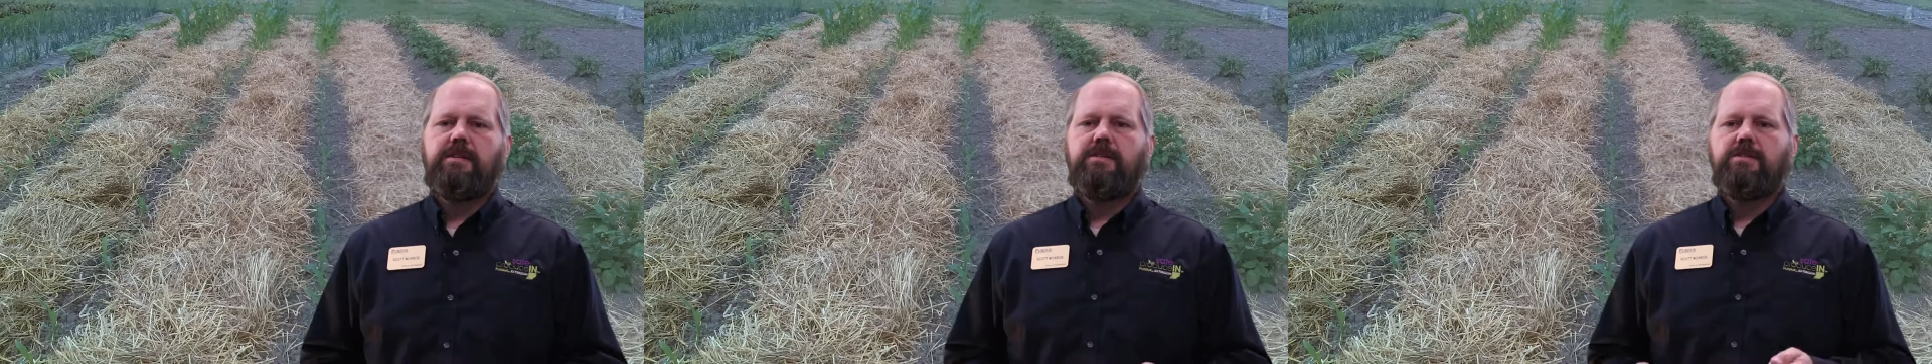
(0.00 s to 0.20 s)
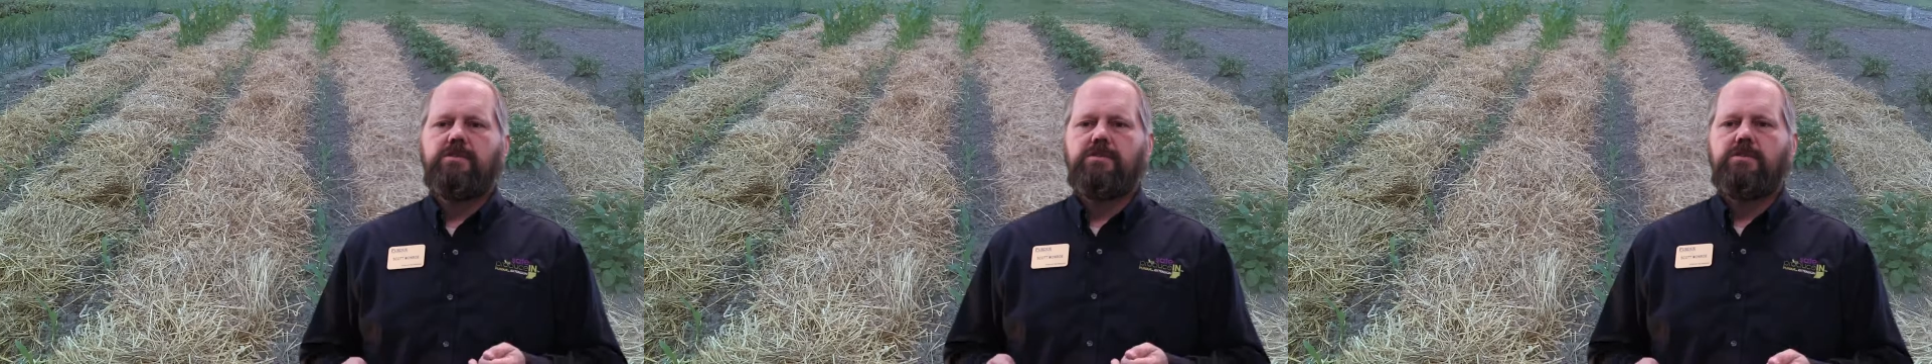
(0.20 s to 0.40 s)

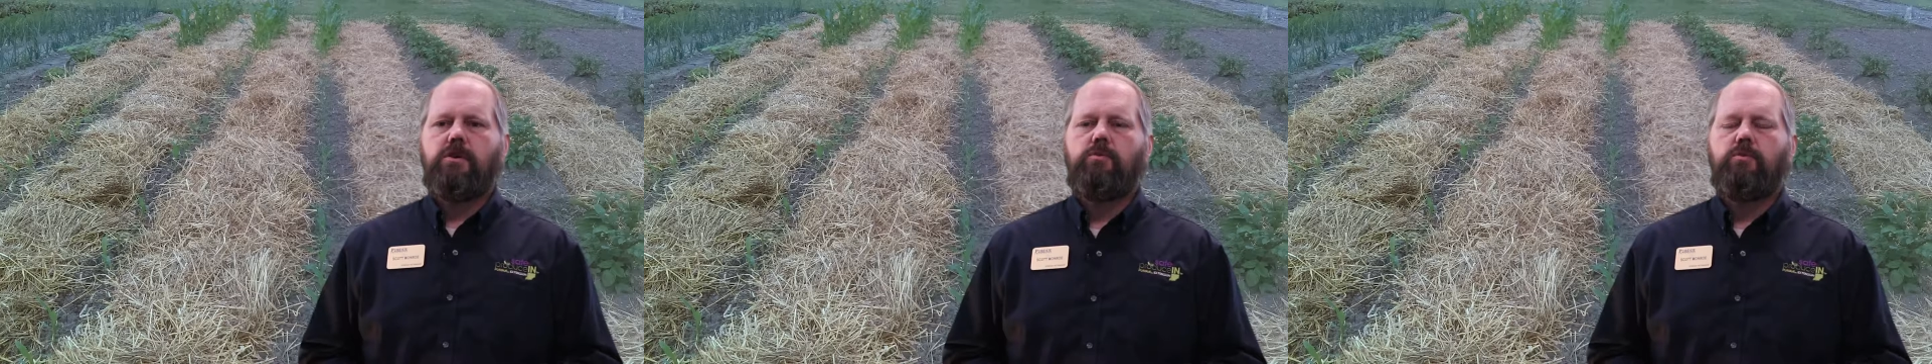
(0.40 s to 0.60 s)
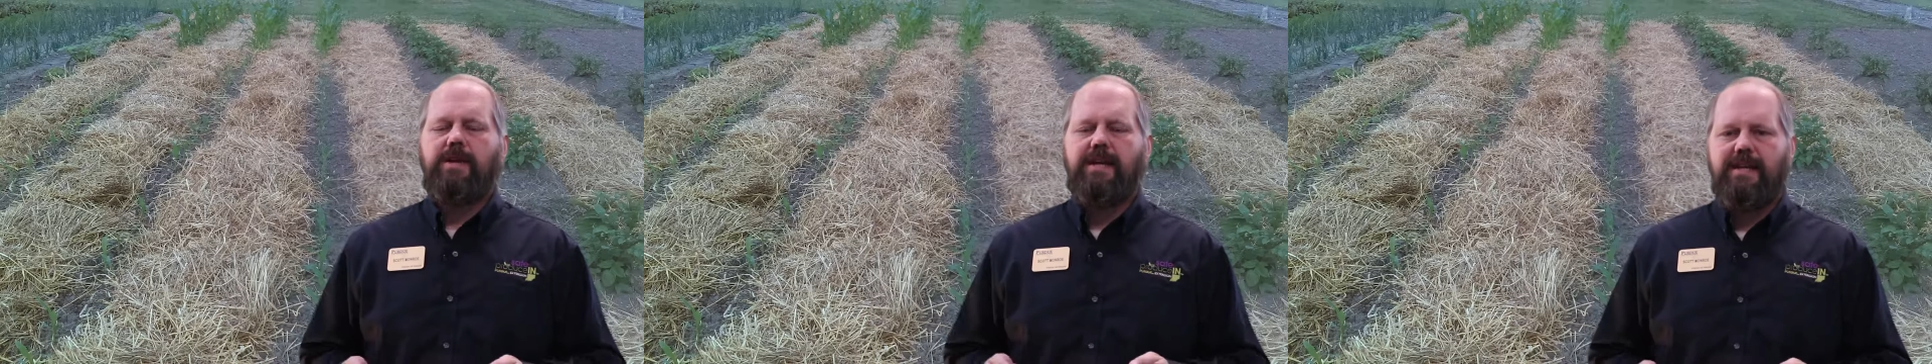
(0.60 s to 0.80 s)
So
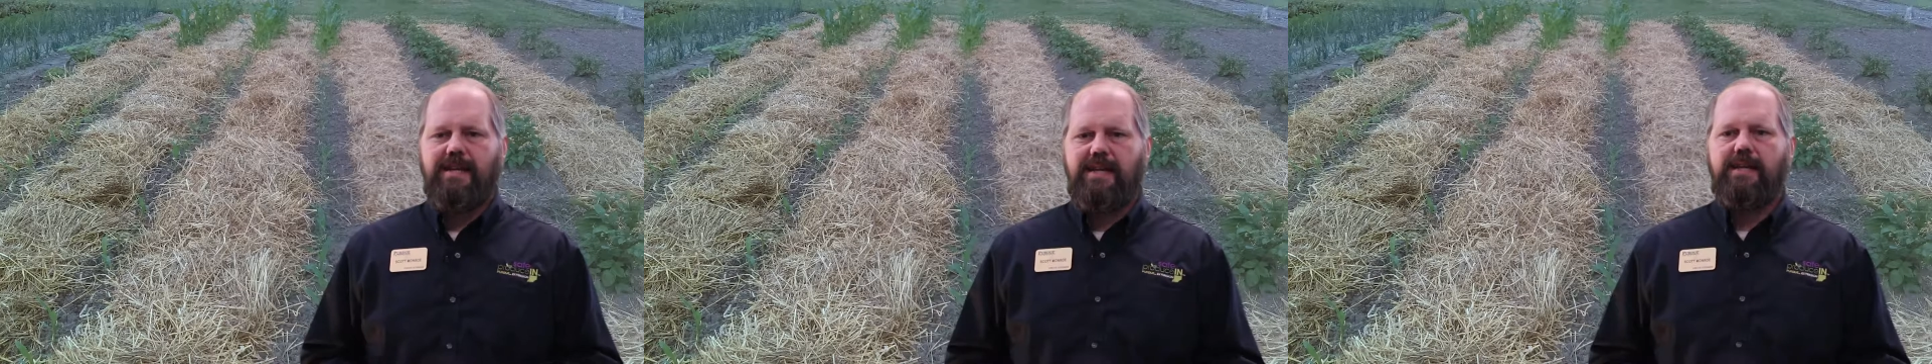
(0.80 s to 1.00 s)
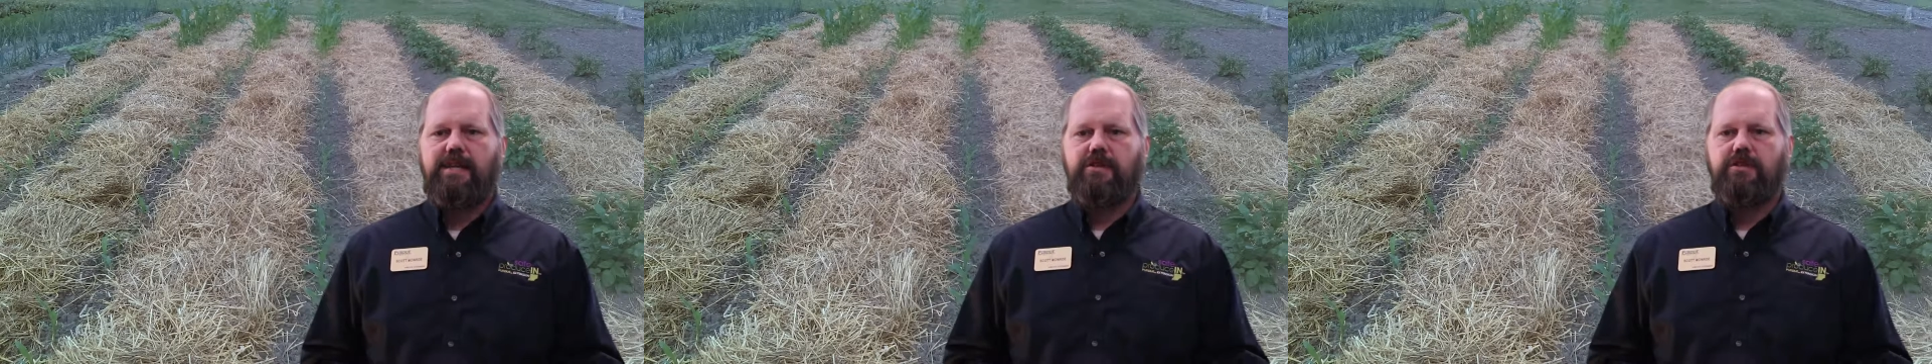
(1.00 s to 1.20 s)
we
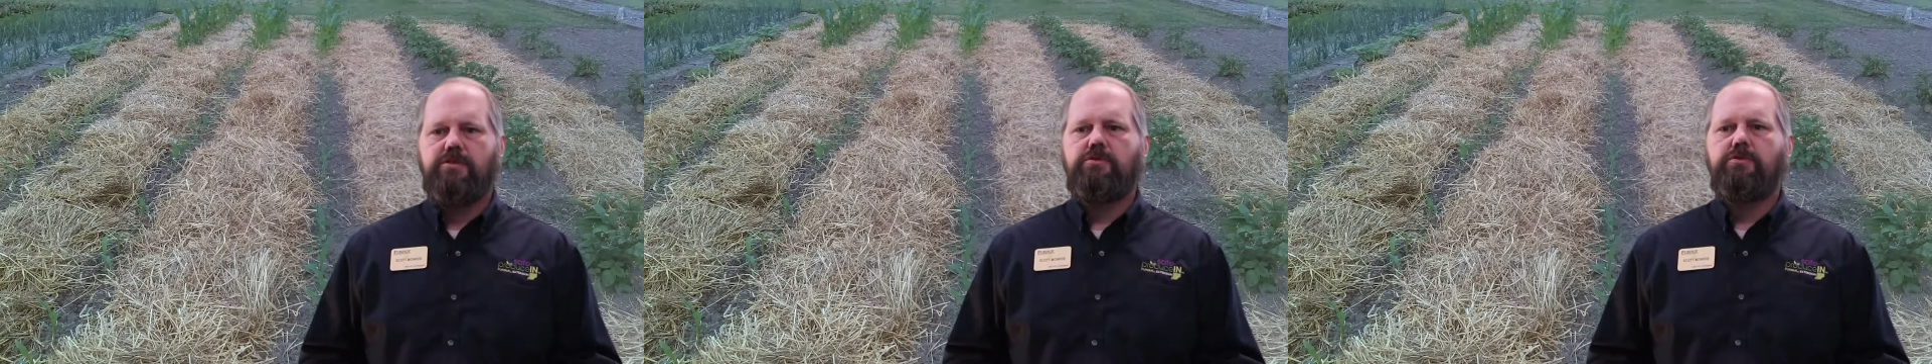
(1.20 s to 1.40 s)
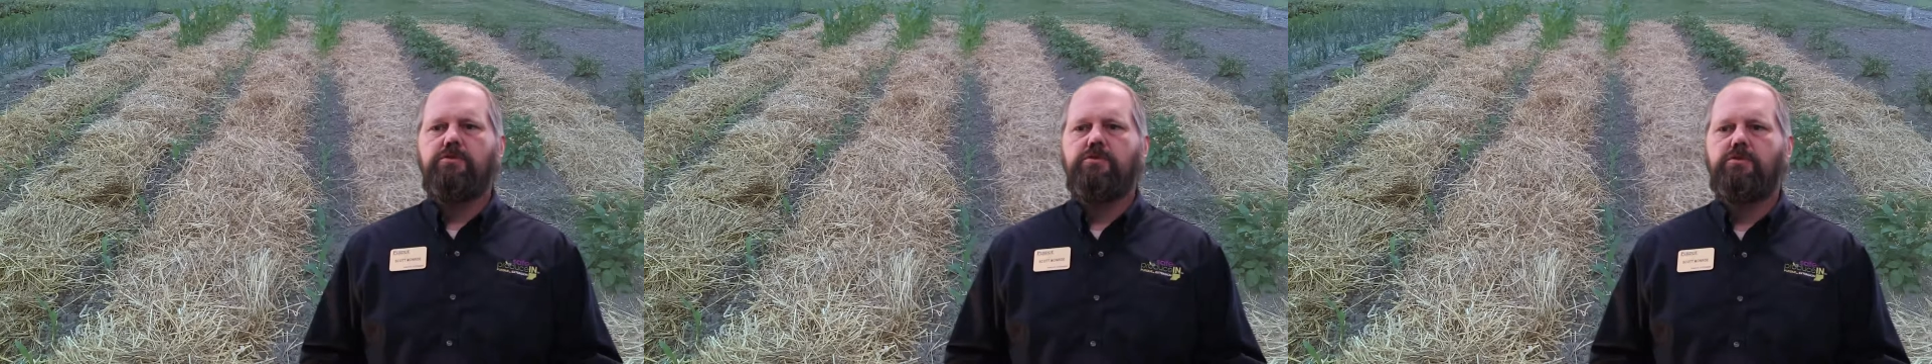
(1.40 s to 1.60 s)
need
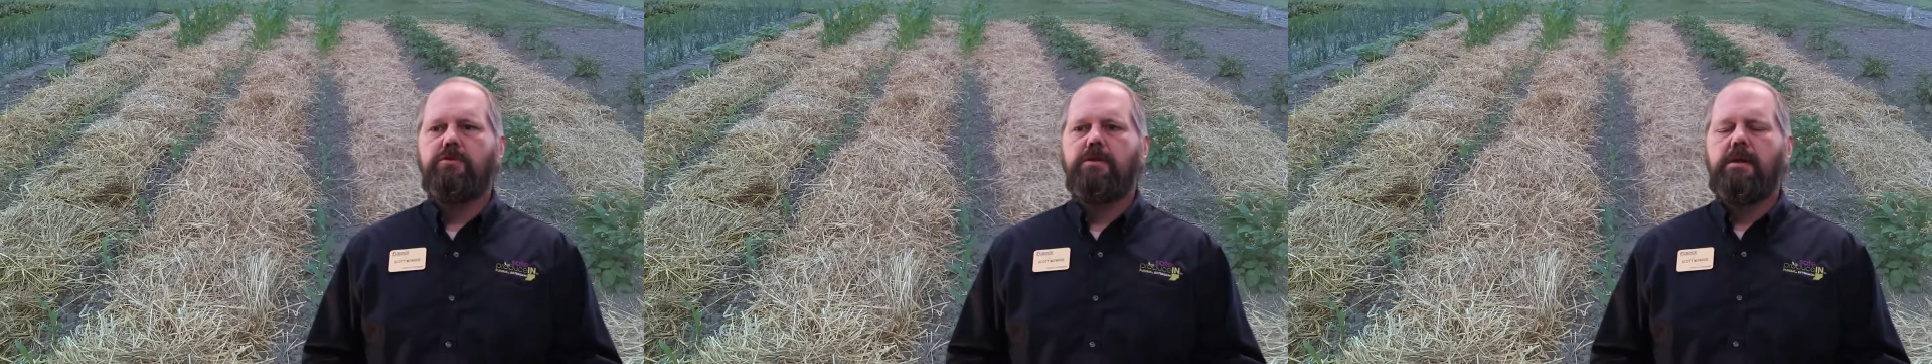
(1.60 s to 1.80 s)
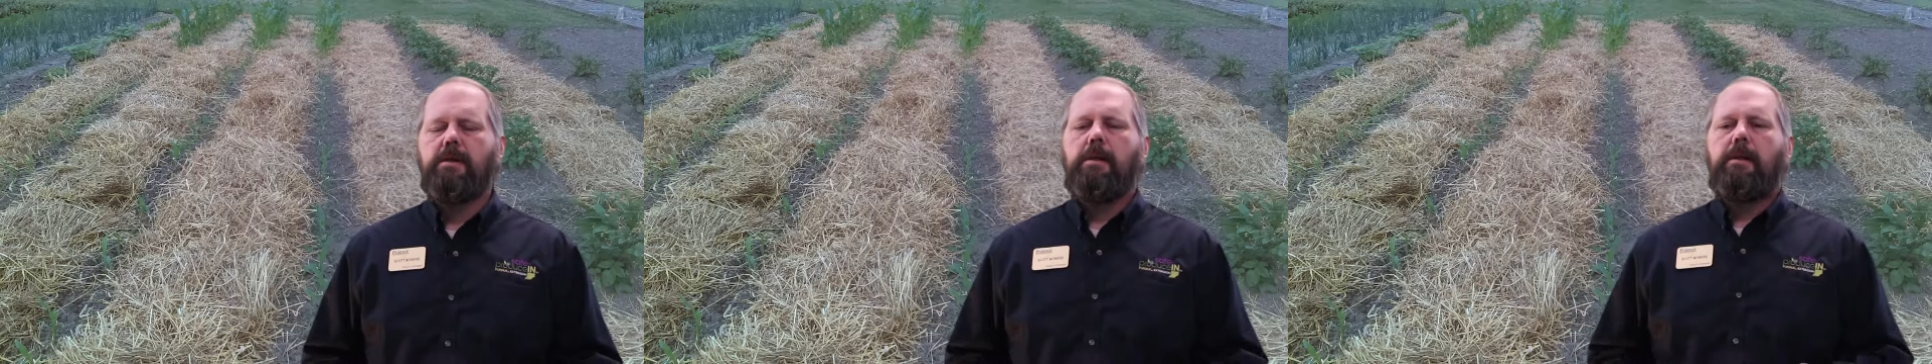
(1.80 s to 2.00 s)
to